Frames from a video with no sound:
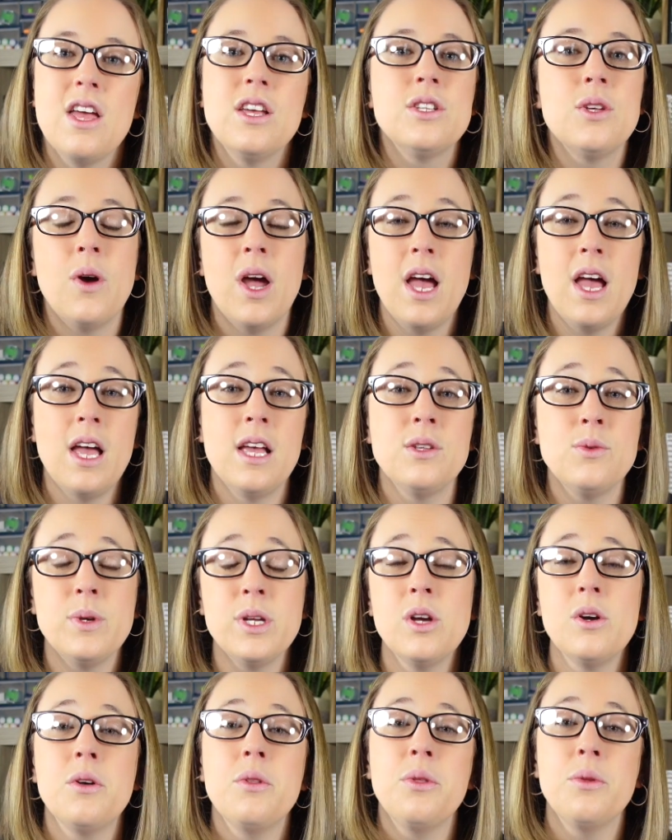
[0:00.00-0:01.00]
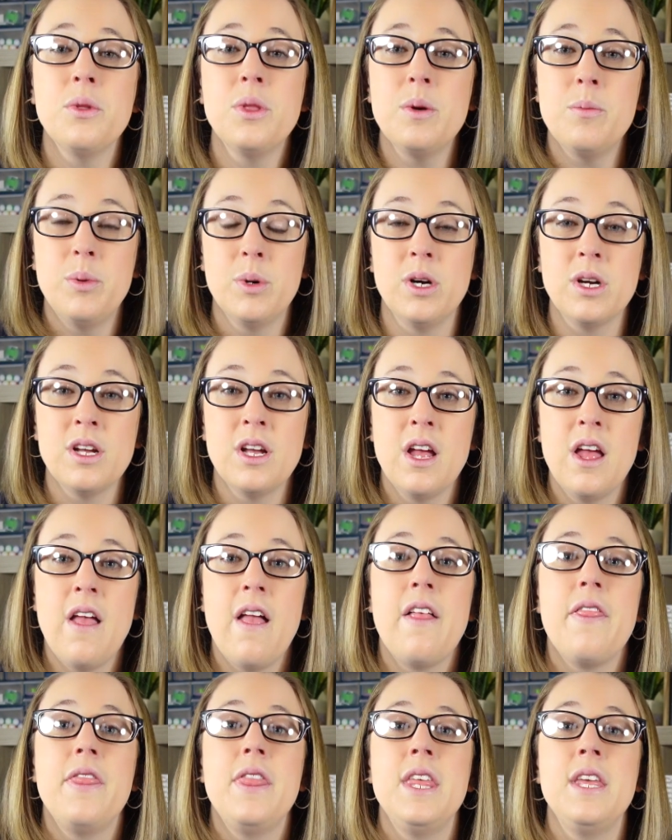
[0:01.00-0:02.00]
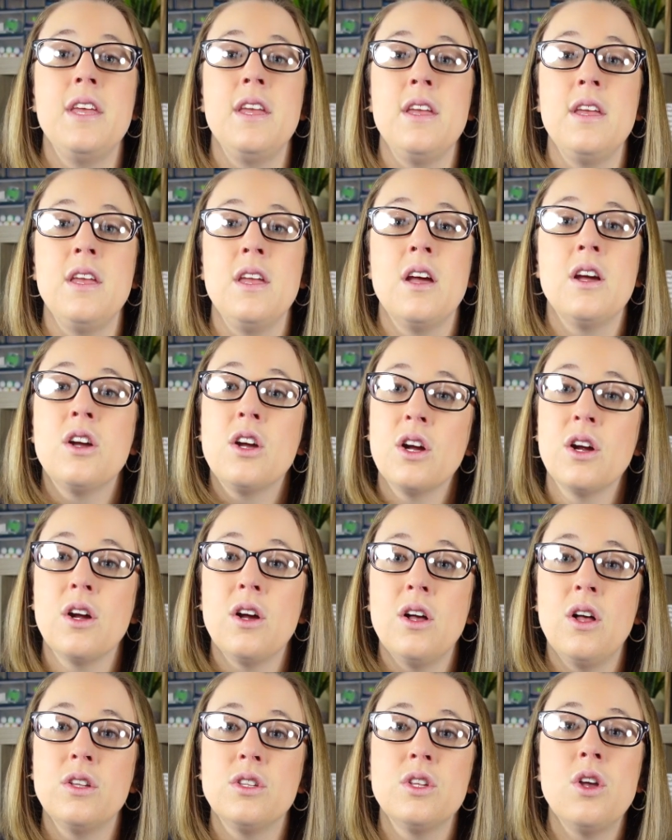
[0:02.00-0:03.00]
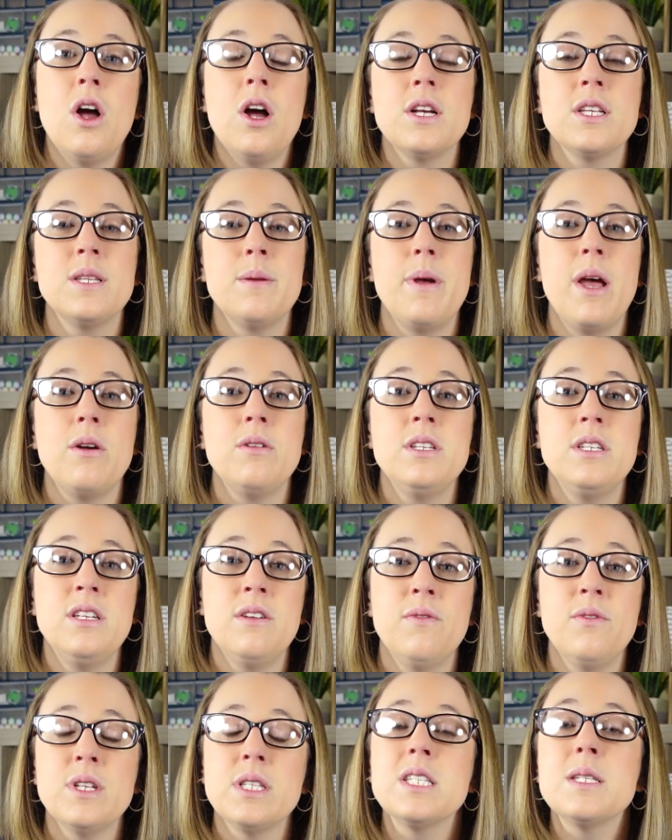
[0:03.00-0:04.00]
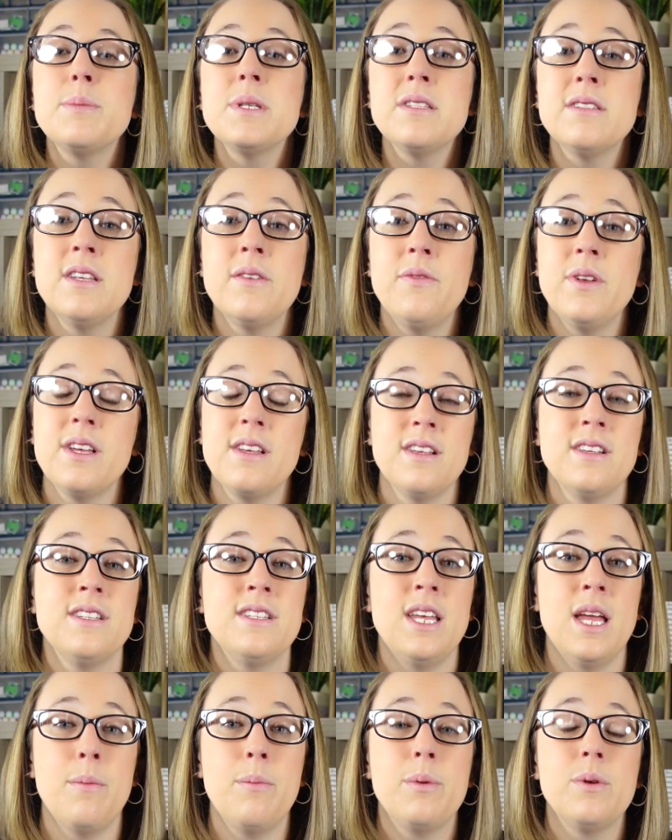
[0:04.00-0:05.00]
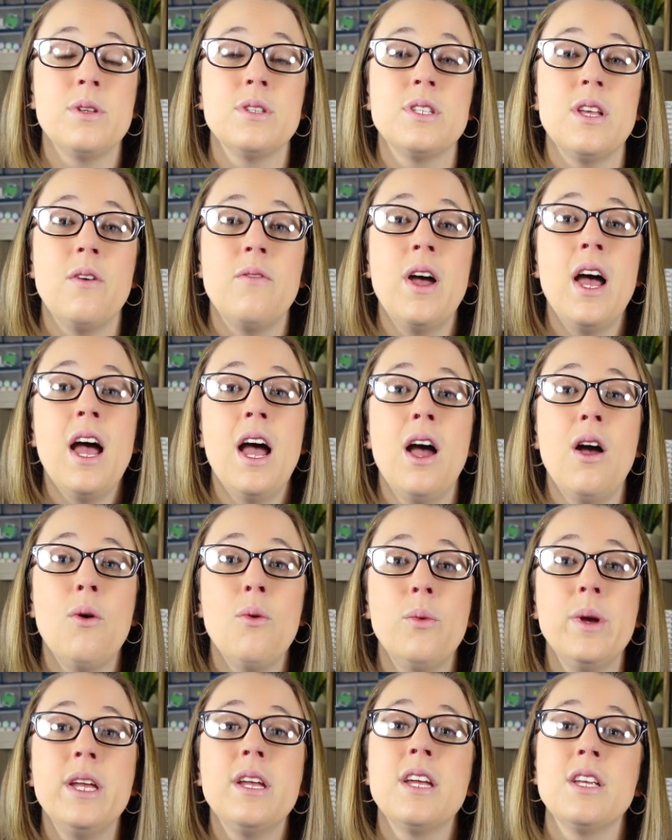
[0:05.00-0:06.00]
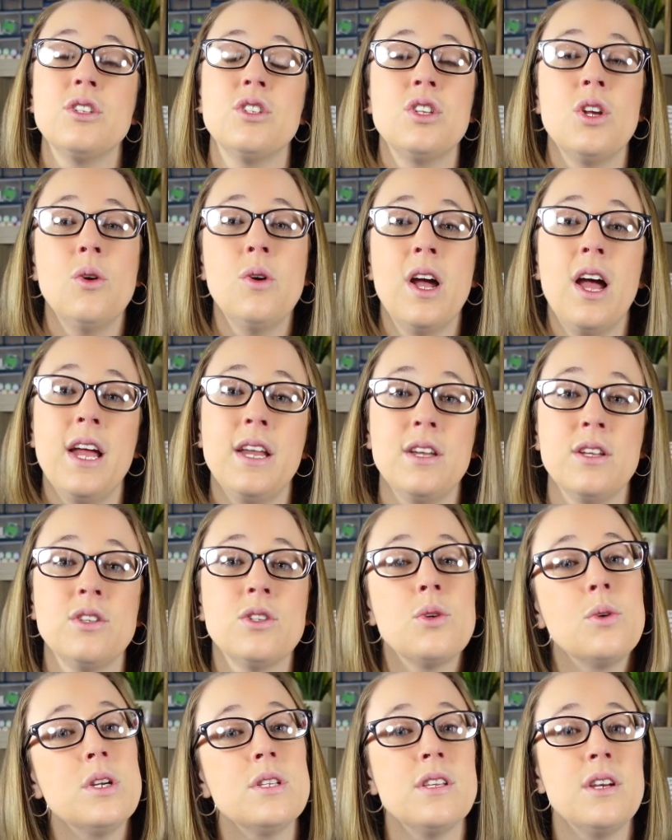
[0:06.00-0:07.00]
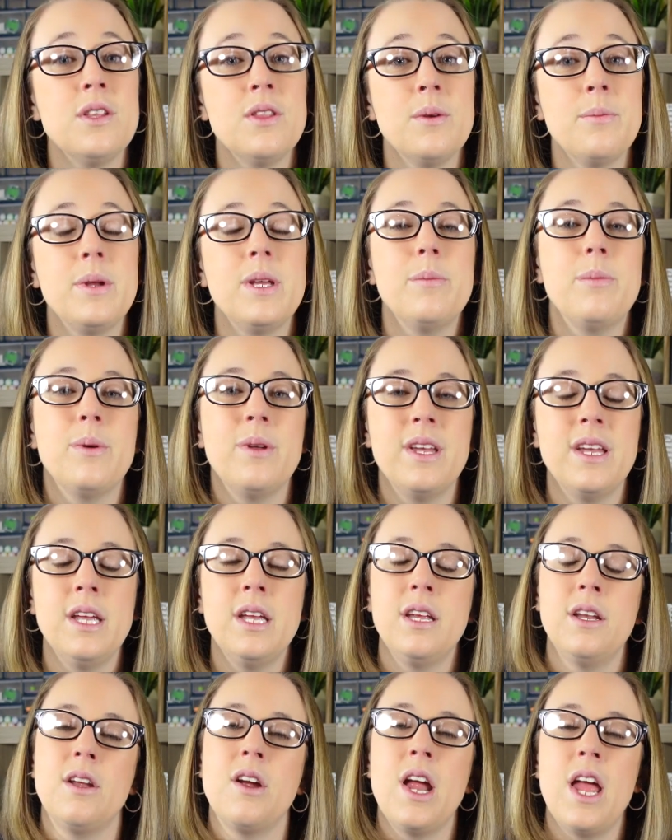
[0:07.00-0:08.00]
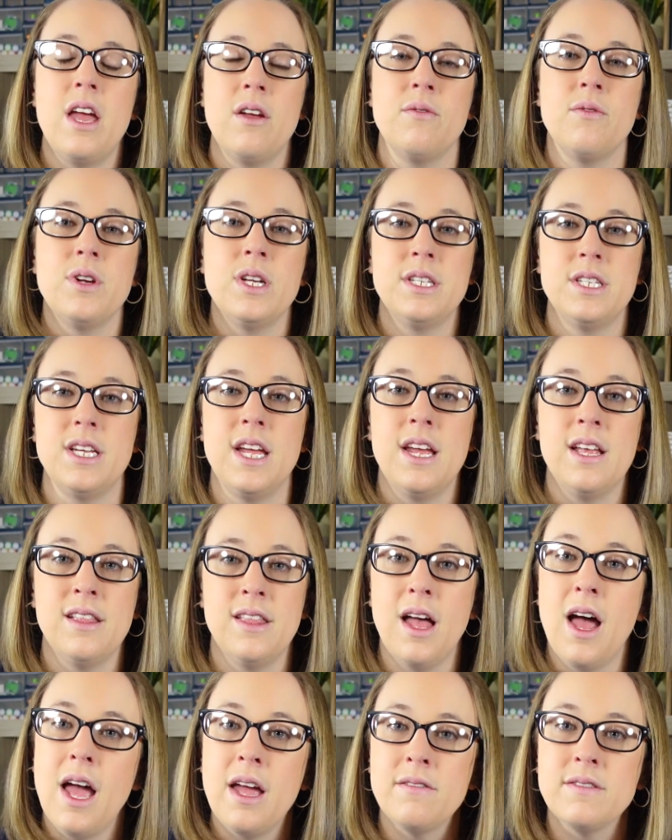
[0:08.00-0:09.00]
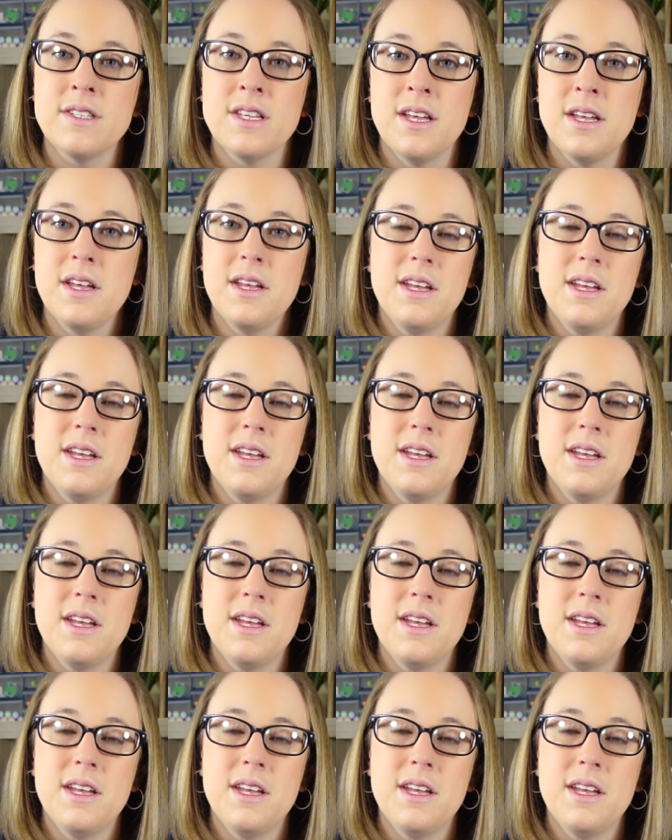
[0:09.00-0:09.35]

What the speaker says: So as we go through the book, the girl talks about different specific examples of how we can show kindness towards other people in our everyday lives.